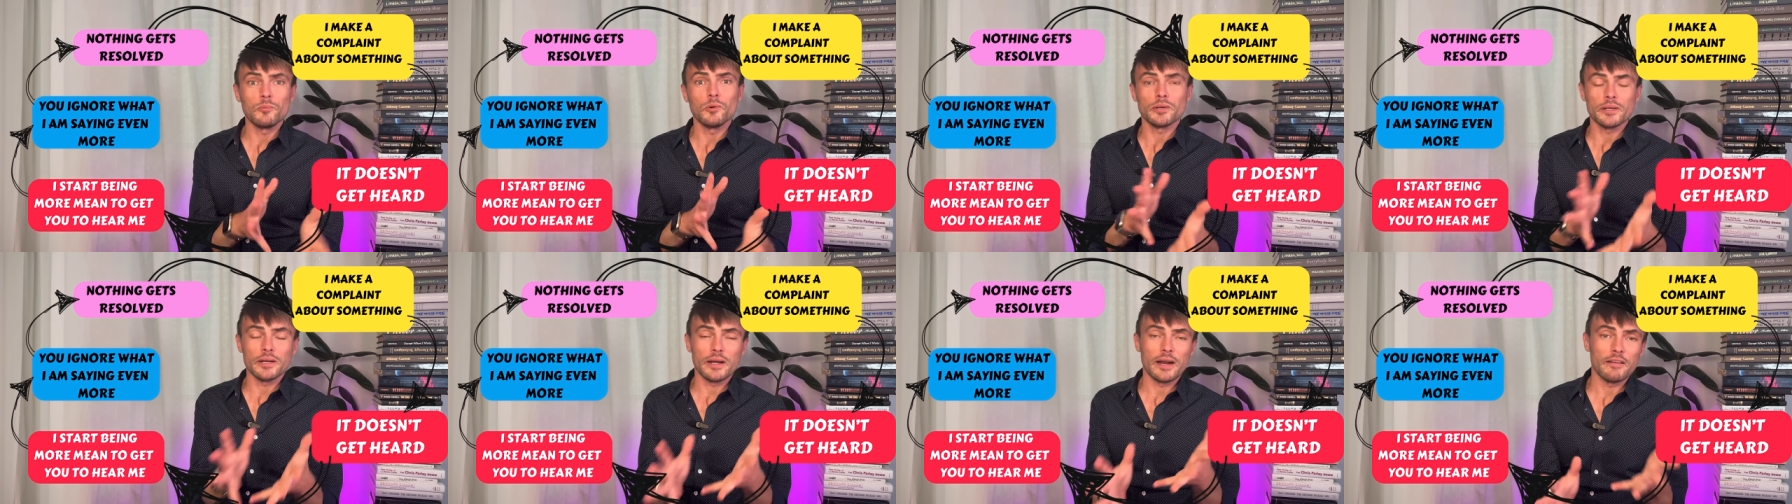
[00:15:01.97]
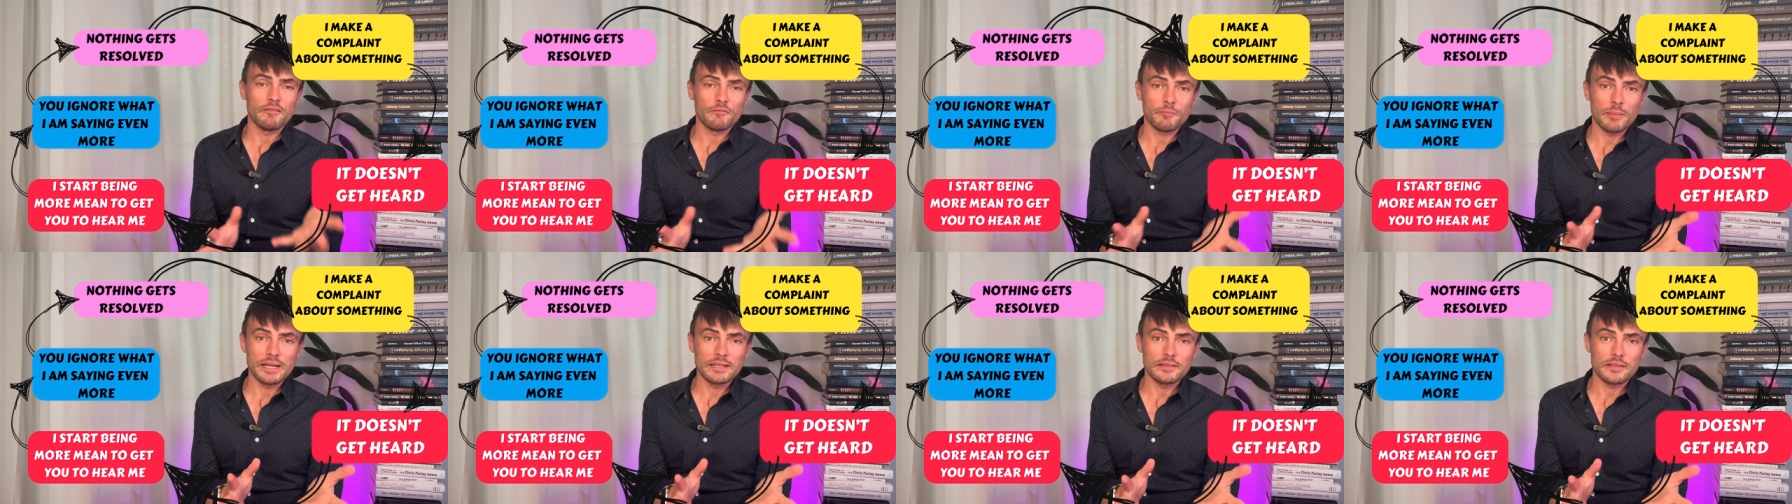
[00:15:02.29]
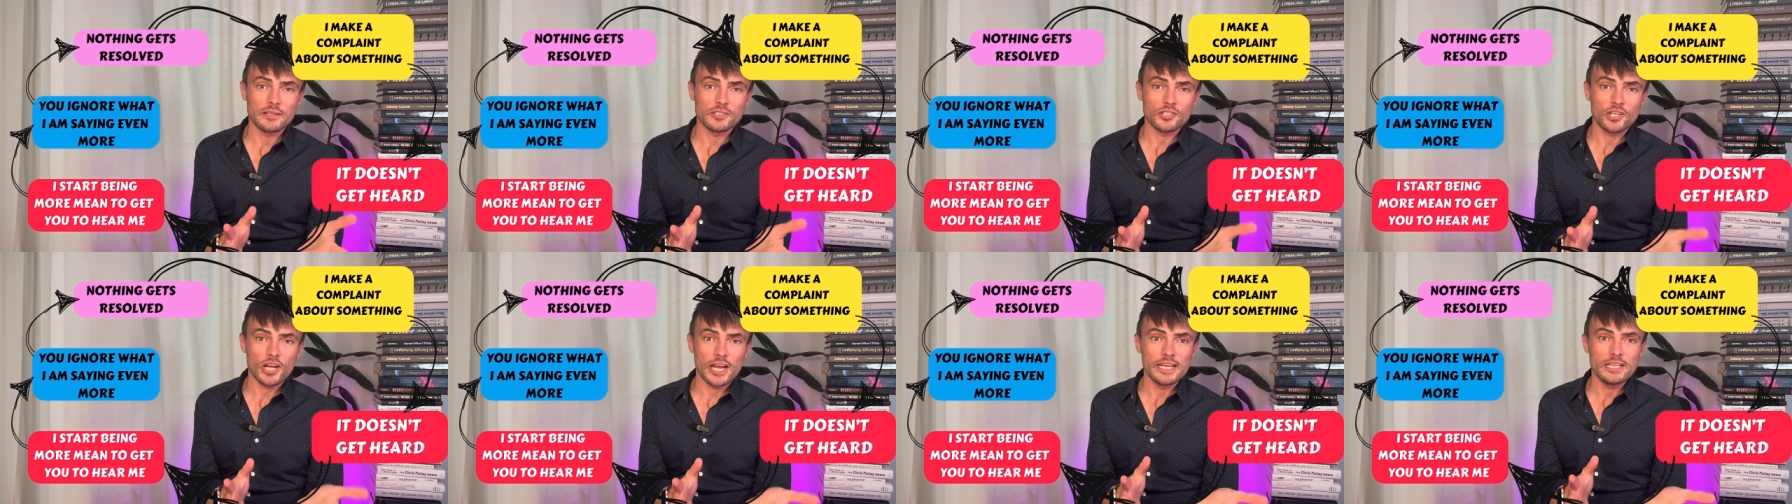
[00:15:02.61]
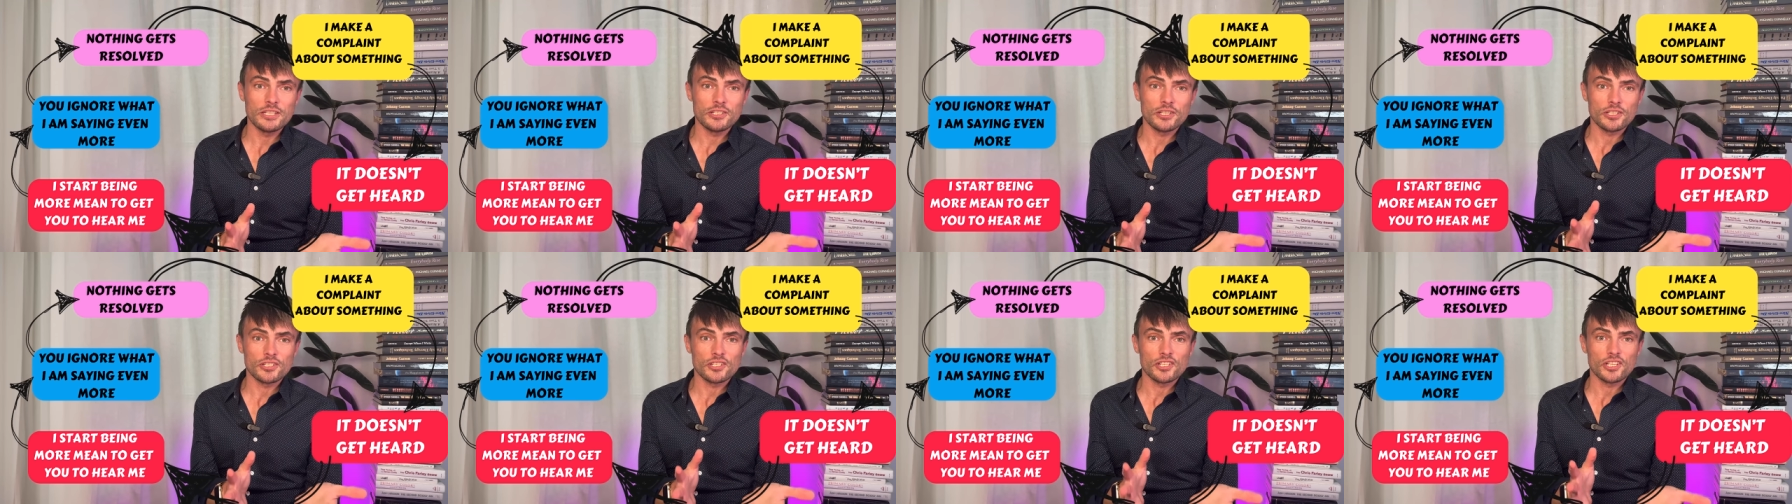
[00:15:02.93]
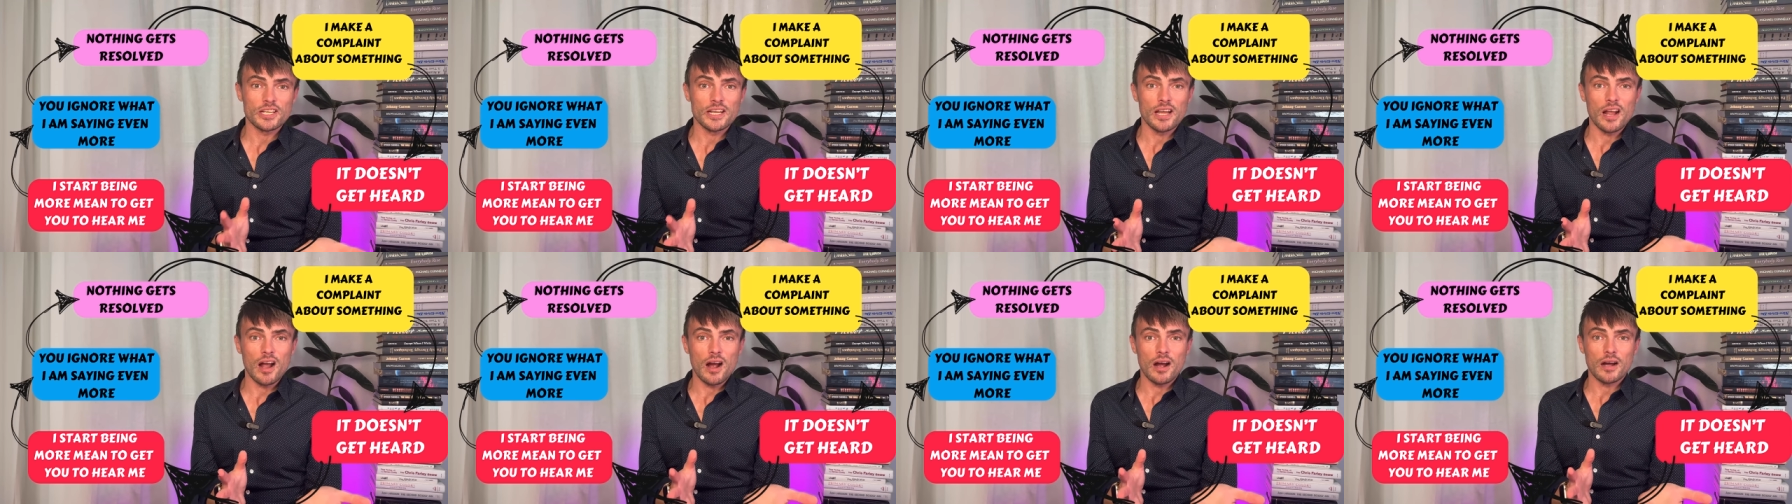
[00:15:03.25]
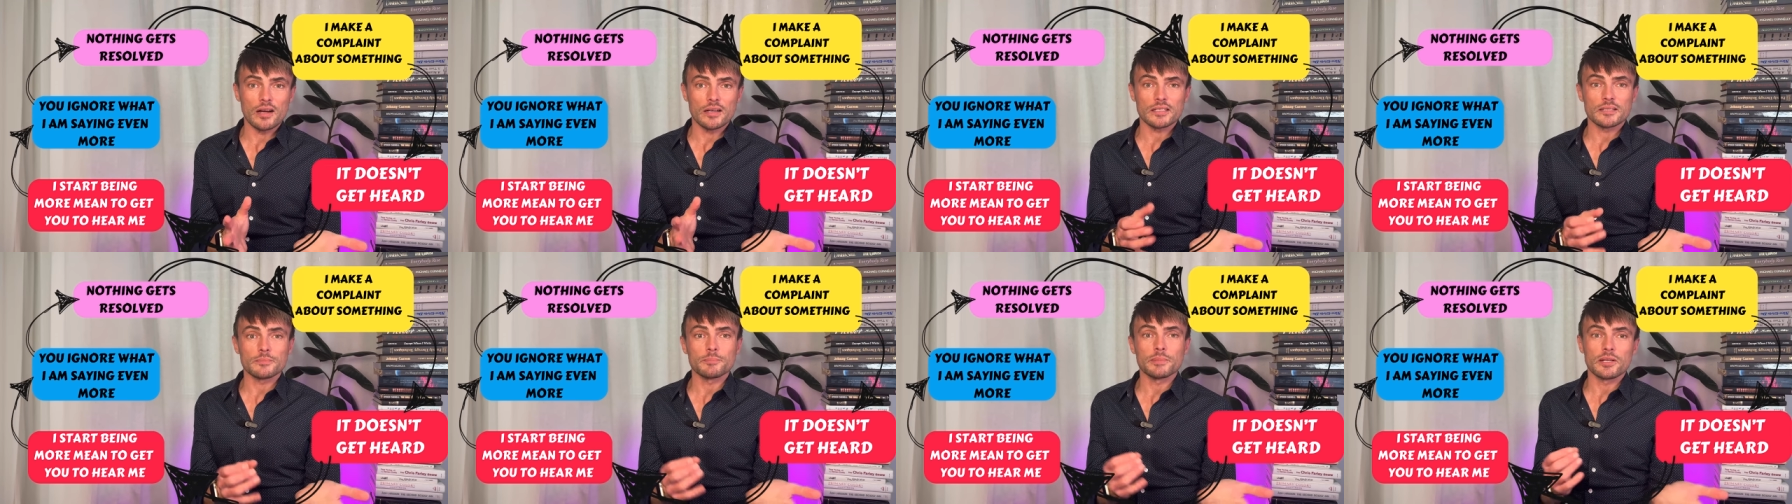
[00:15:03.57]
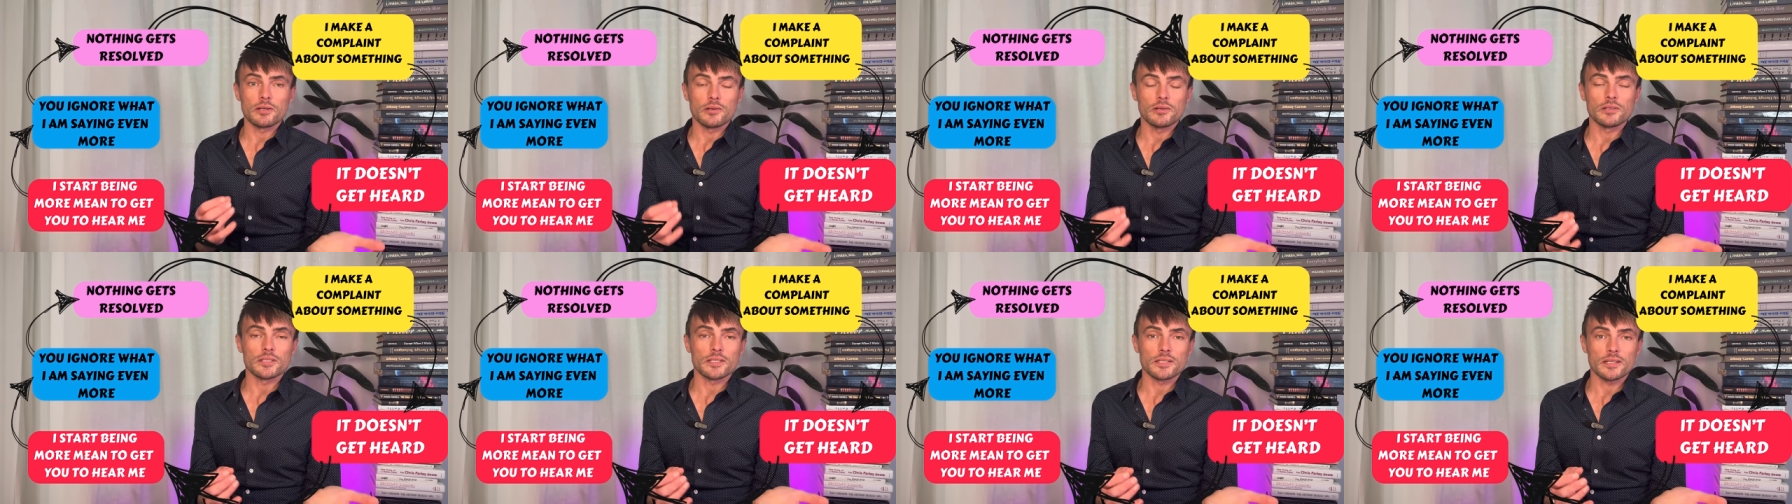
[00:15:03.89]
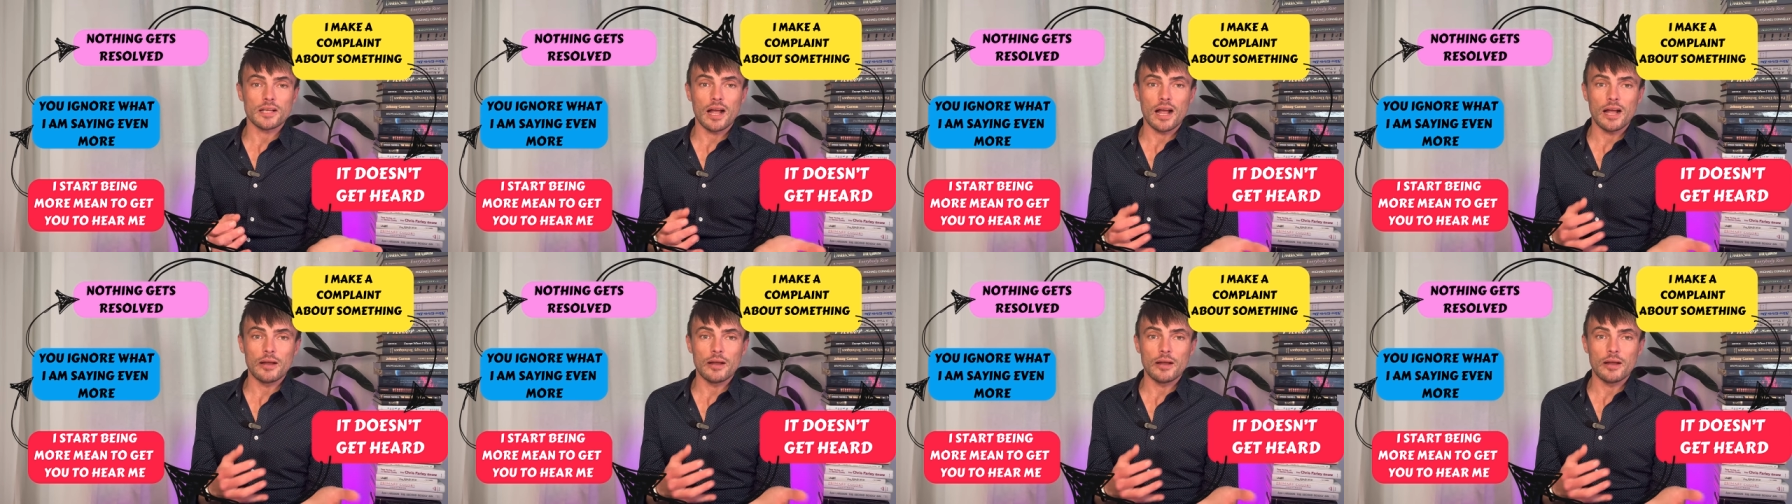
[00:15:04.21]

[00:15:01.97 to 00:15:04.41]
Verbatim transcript: wouldn't have made the changes she asked because